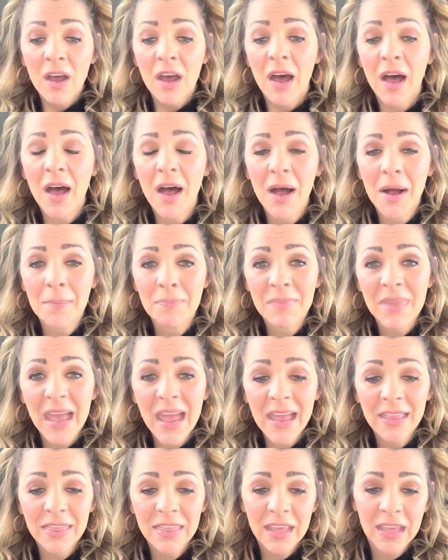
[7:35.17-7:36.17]
And
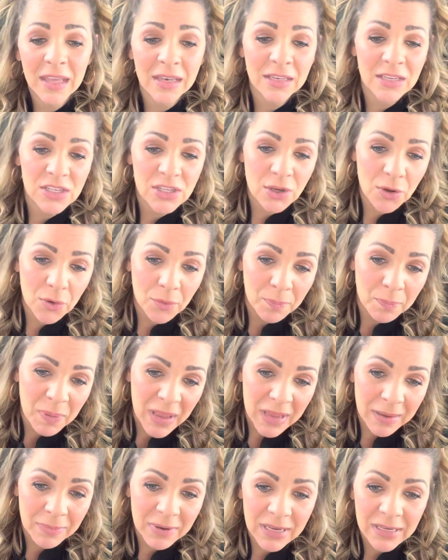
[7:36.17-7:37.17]
then so
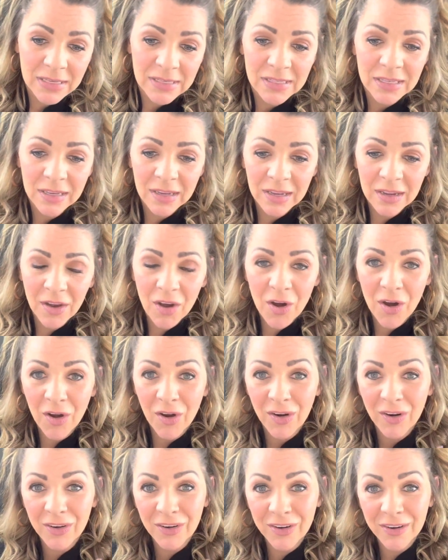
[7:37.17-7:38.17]
babies
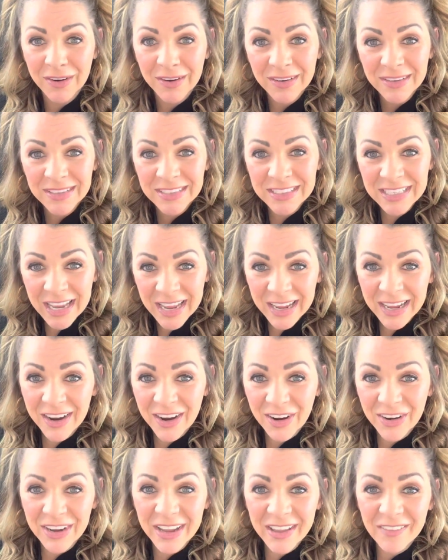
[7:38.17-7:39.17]
are
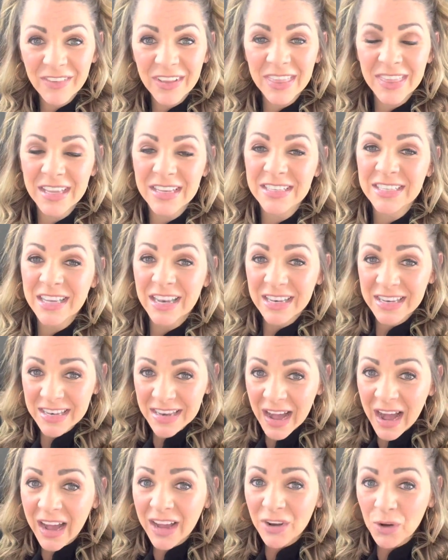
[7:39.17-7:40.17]
given this
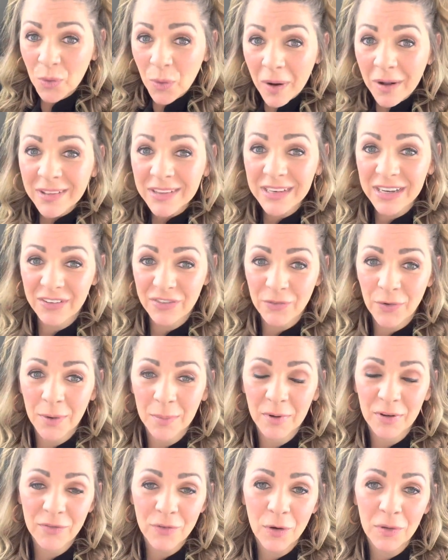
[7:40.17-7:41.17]
not quality form
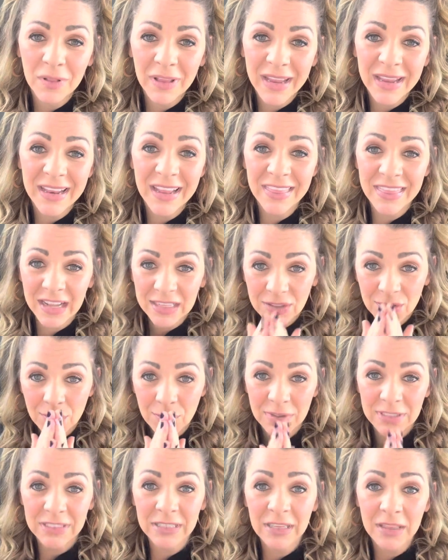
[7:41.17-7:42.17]
of folate, and that's where
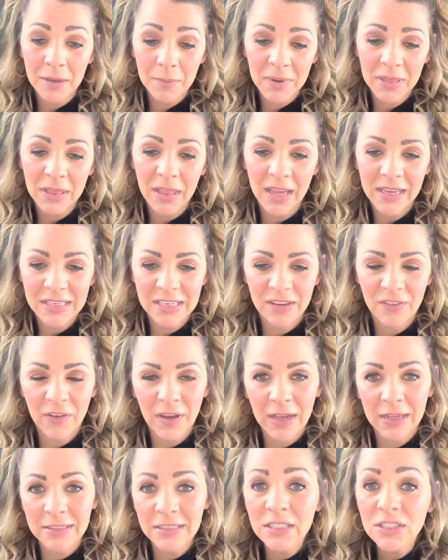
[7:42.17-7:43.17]
we see the midline
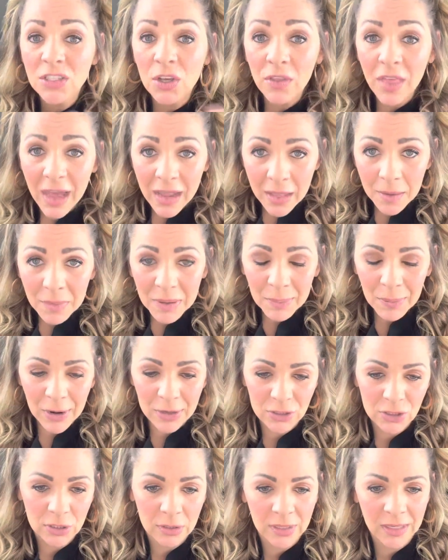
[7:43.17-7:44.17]
defects. And so that can be
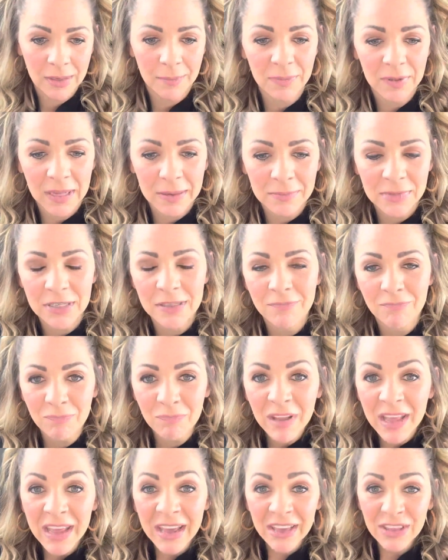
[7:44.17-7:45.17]
partially to blamed.
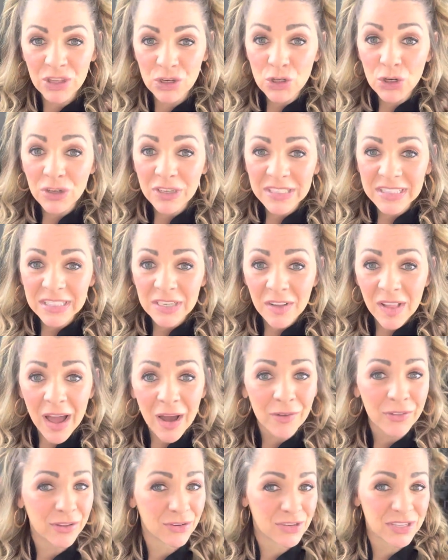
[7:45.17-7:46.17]
The jury's still
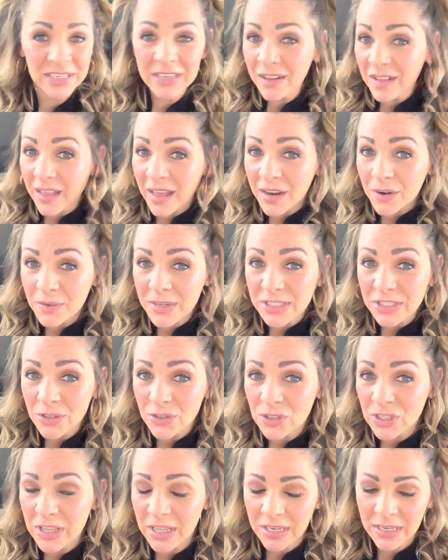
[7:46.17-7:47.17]
out. There's still a lot of
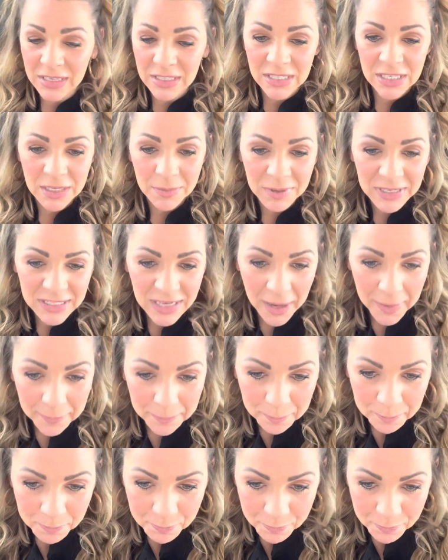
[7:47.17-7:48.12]
research that needs to be done.